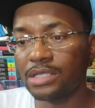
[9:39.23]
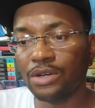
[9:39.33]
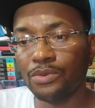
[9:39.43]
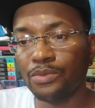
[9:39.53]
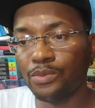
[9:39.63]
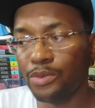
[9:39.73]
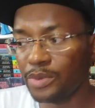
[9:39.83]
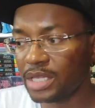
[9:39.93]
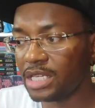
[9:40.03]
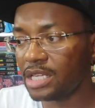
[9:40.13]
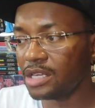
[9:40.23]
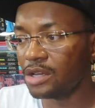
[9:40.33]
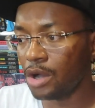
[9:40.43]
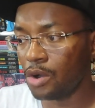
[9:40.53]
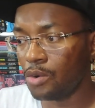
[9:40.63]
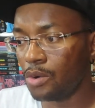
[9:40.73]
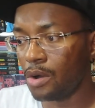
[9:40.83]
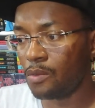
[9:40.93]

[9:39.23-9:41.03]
So we really didn't go